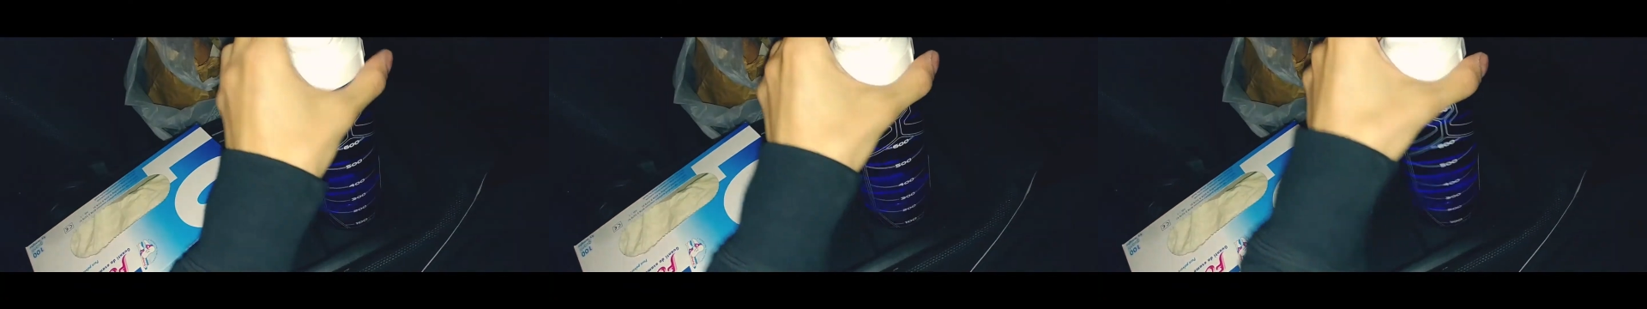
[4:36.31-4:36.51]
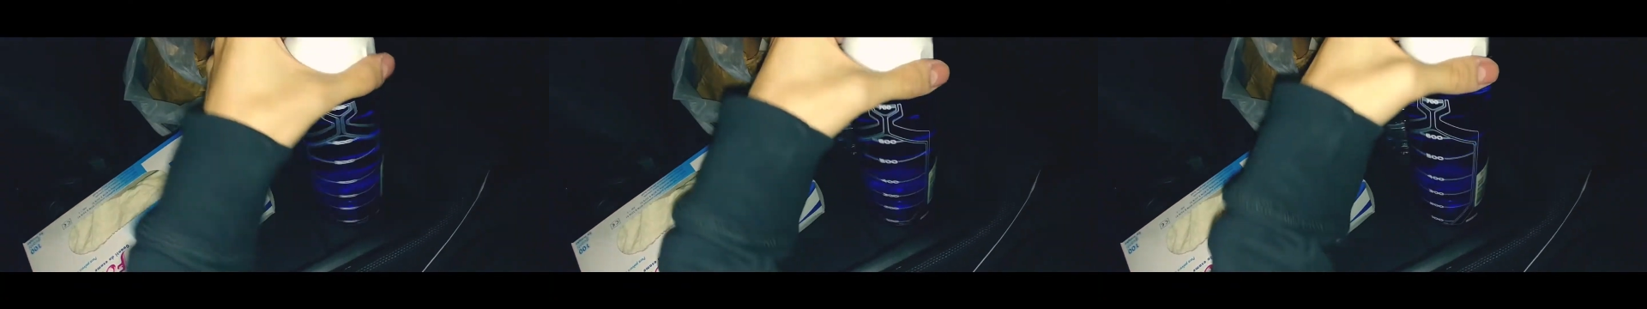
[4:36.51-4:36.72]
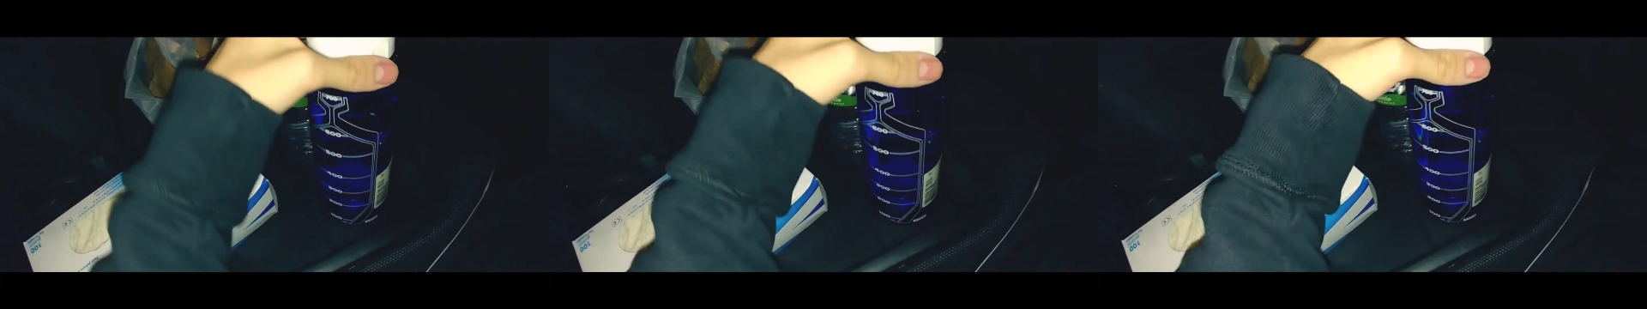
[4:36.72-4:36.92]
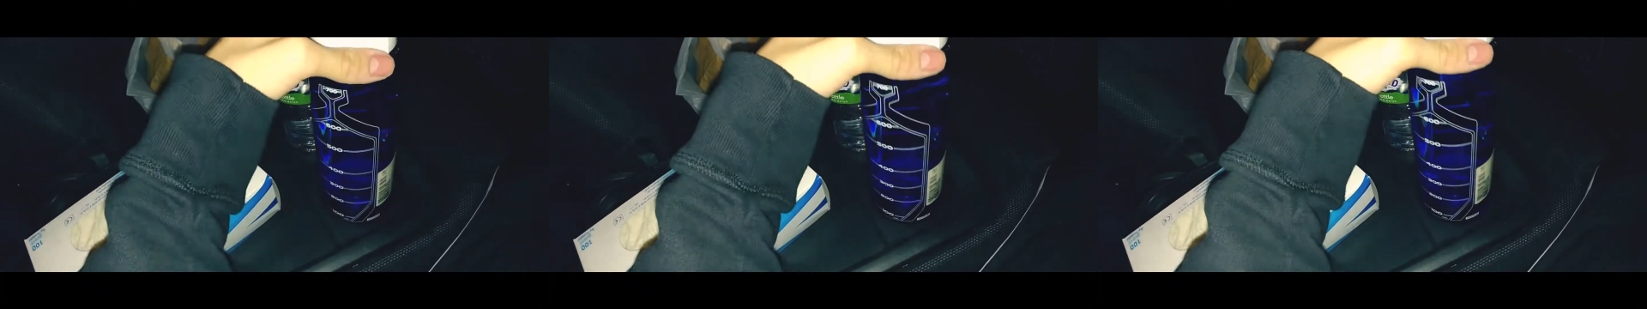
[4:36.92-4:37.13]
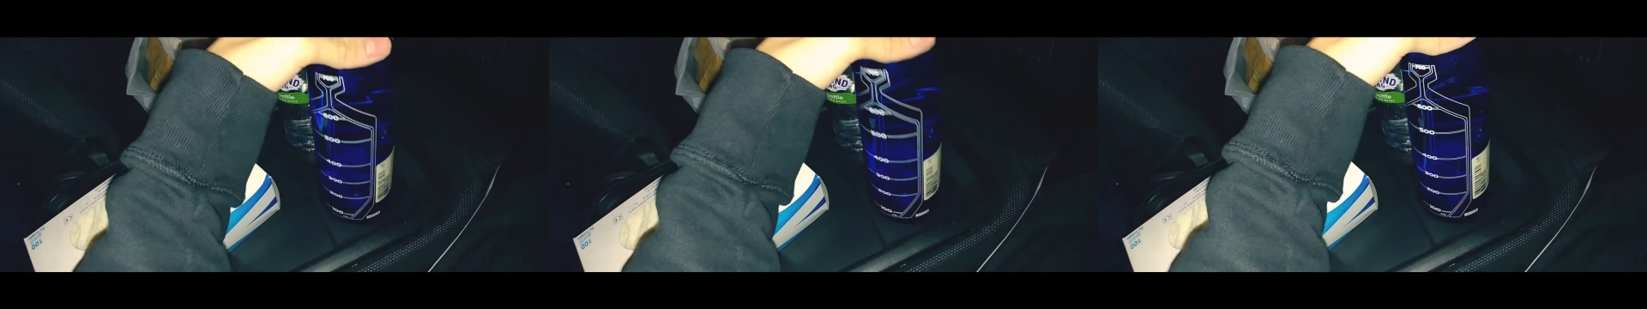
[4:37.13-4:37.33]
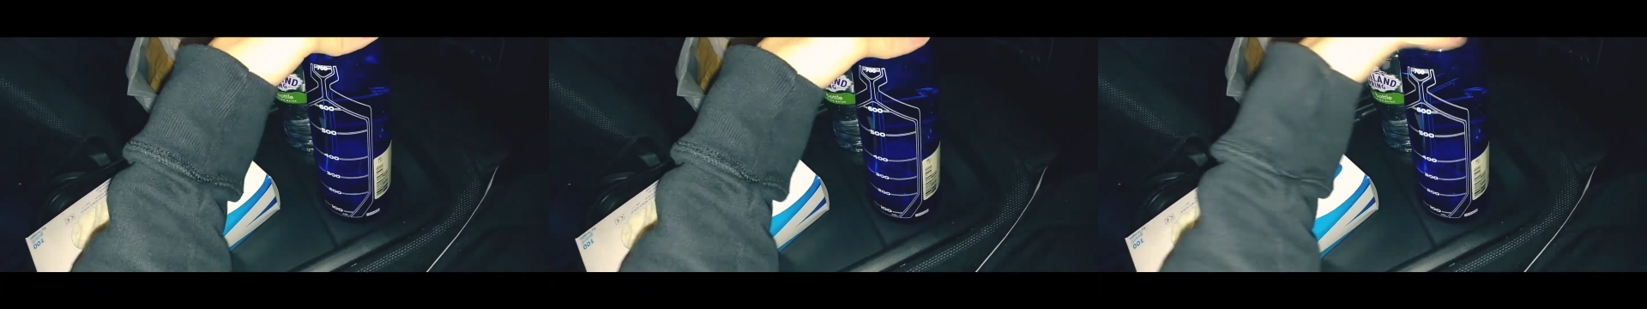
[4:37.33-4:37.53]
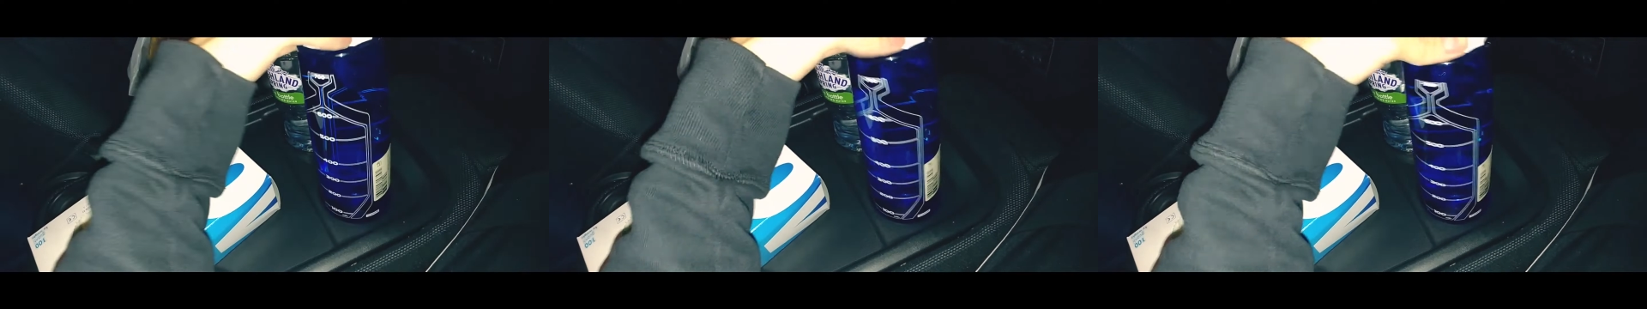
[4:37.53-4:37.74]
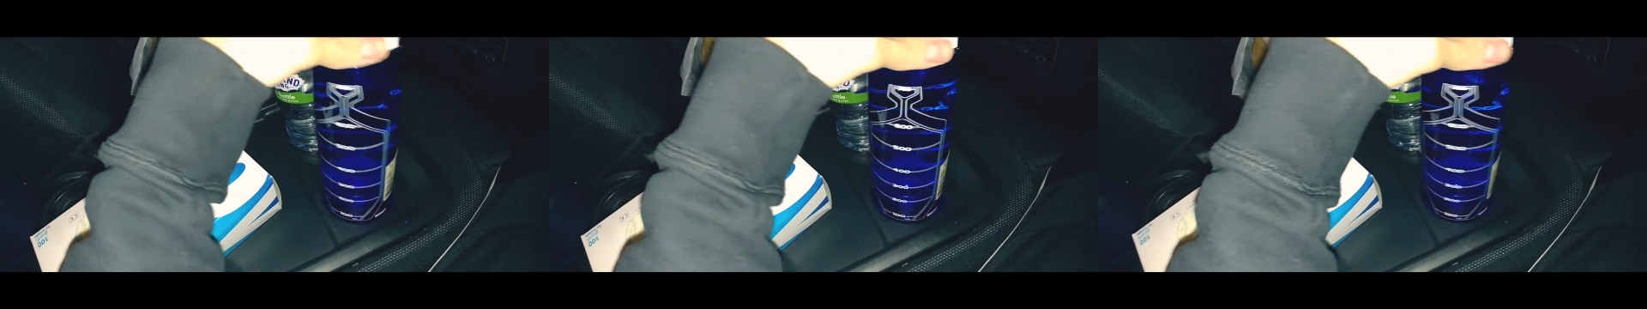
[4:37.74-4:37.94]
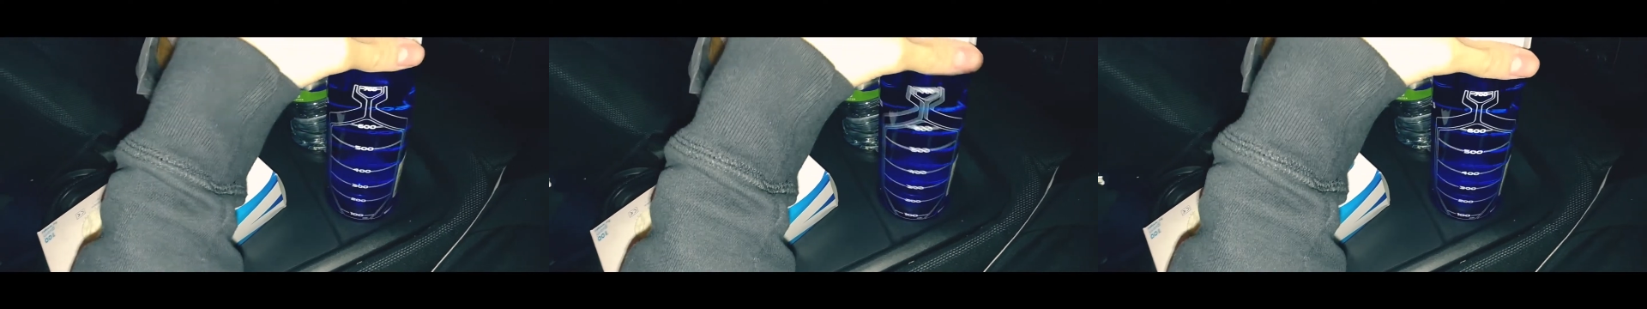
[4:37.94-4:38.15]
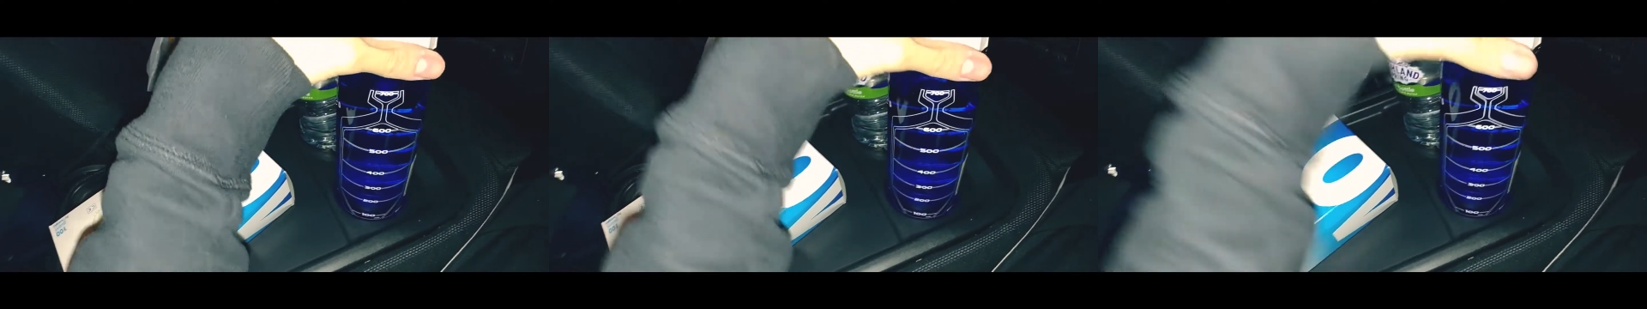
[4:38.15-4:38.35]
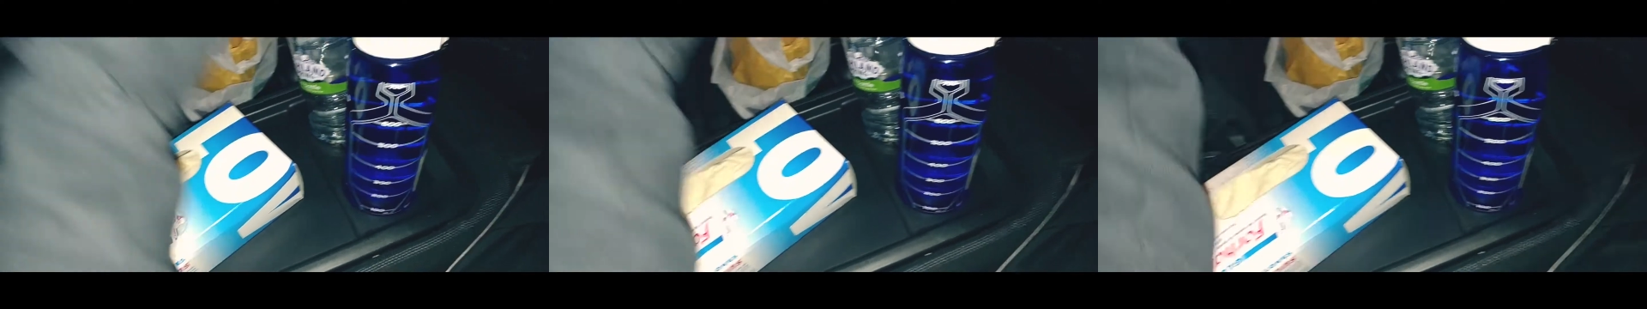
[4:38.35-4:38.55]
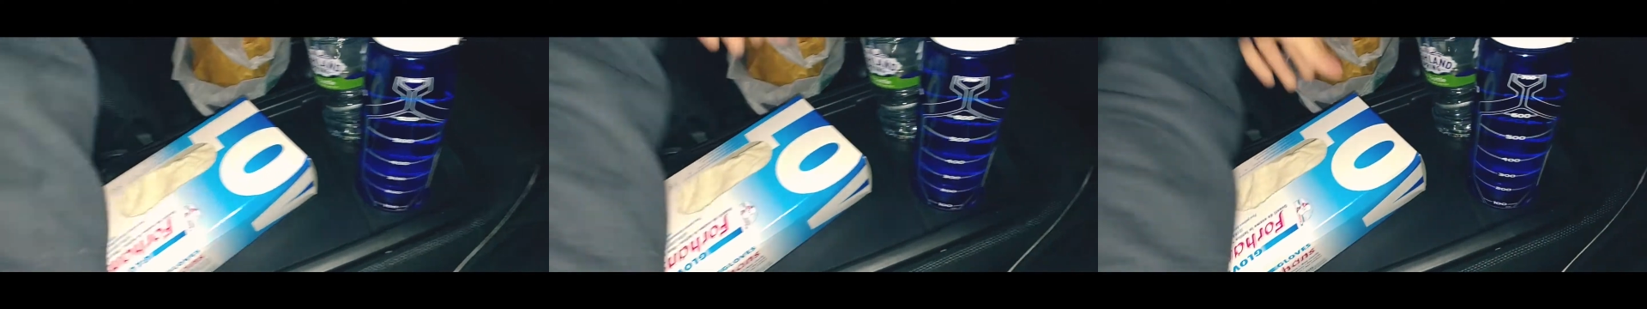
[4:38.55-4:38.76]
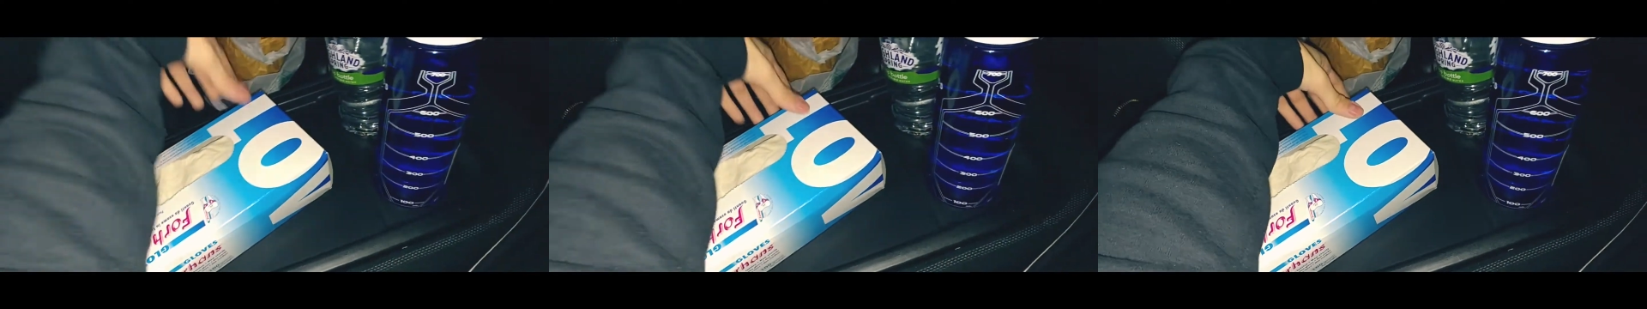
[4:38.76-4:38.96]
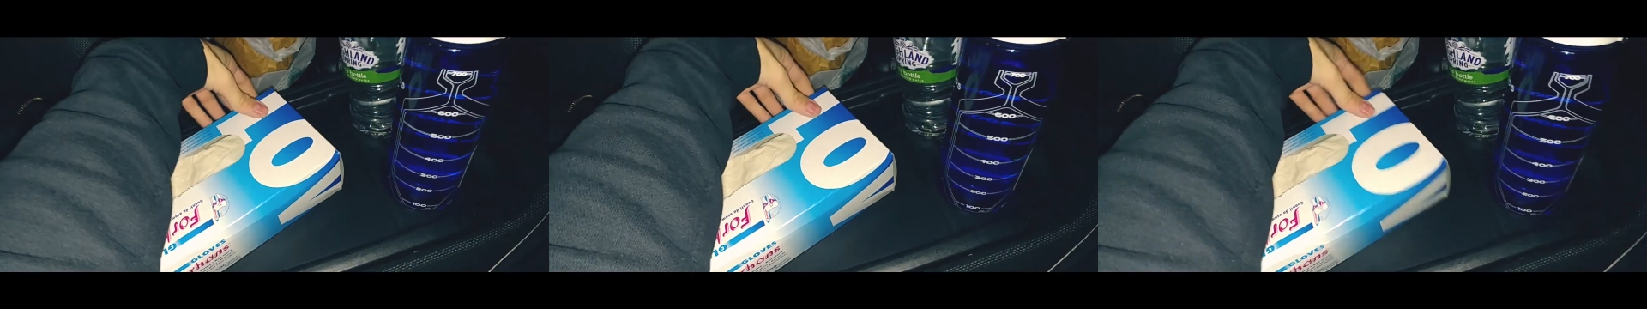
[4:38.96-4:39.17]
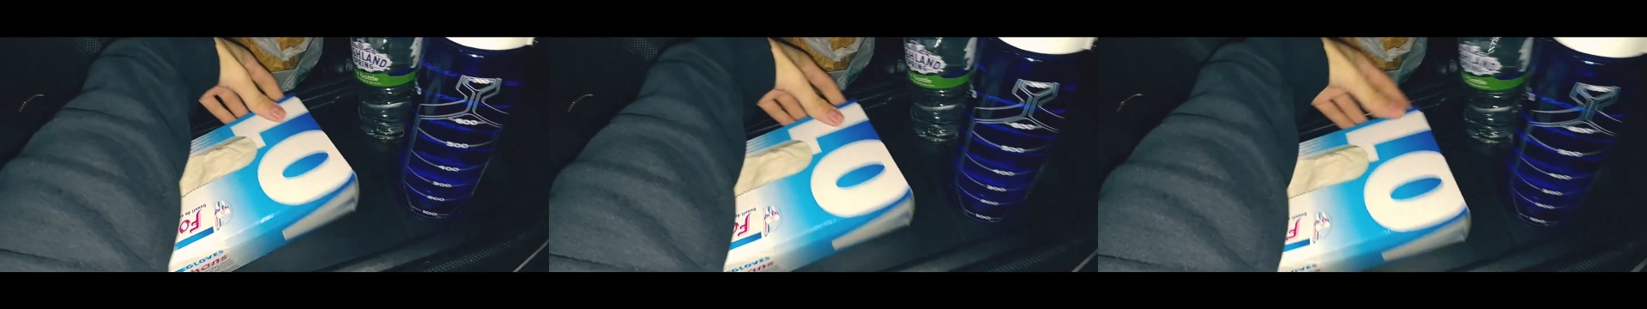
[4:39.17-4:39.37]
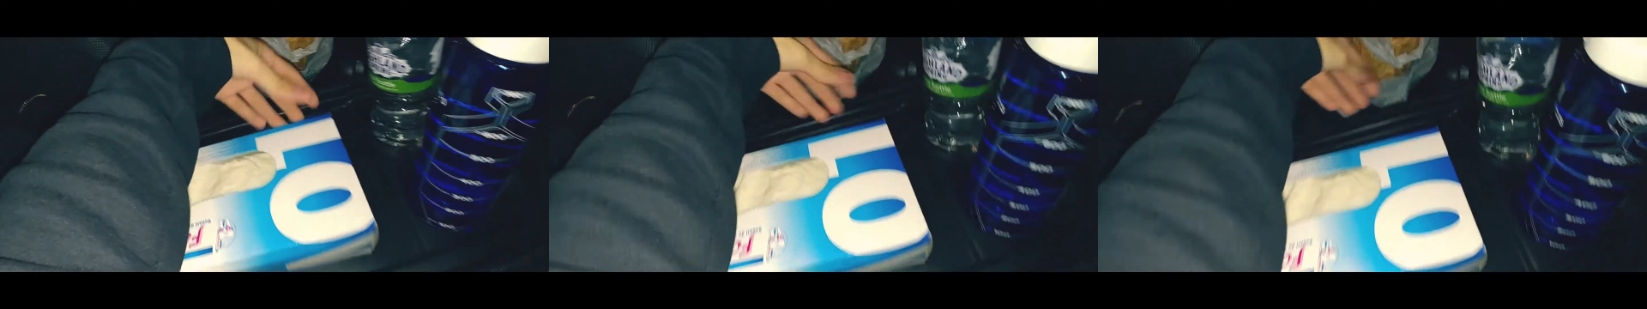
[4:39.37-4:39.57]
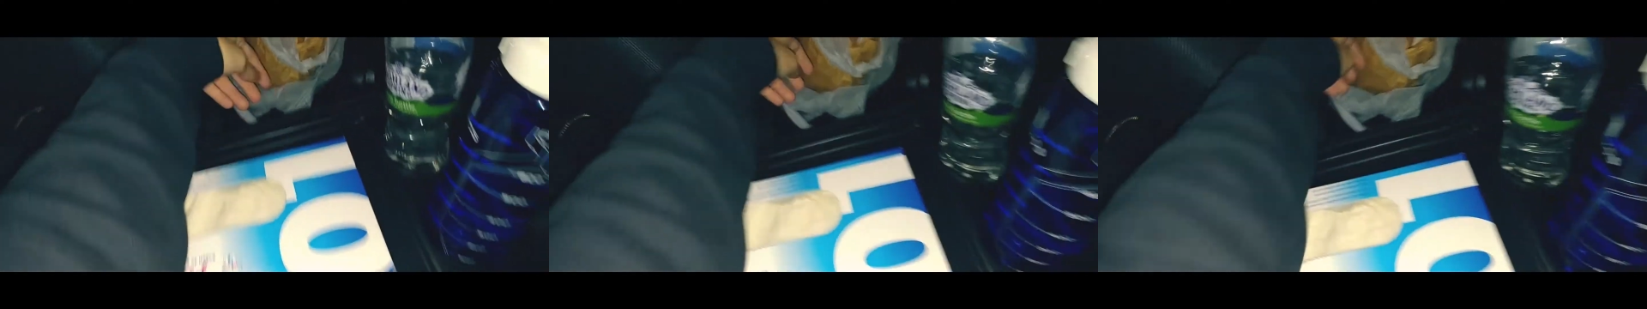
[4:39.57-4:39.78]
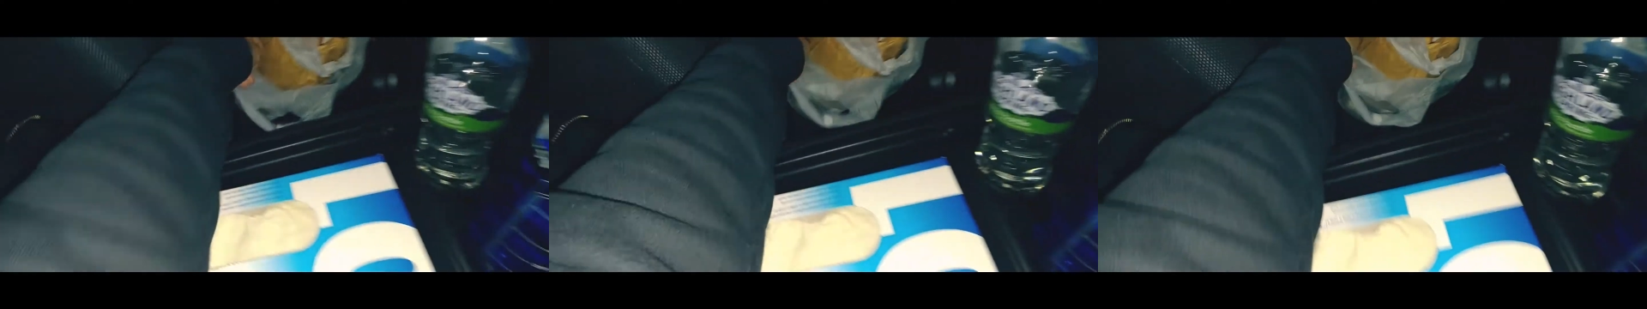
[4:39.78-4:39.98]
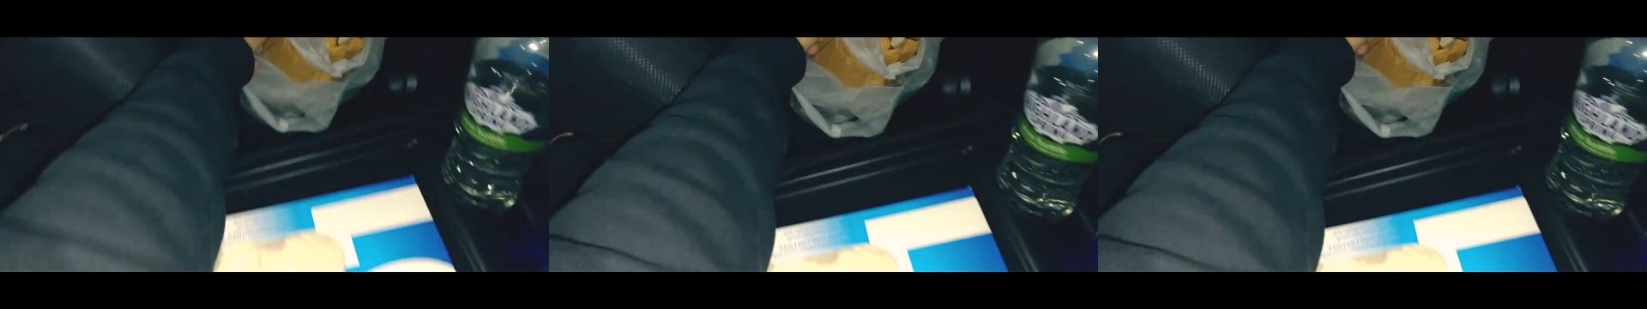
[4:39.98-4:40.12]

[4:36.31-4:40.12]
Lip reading: Nobody's mouth can be seen.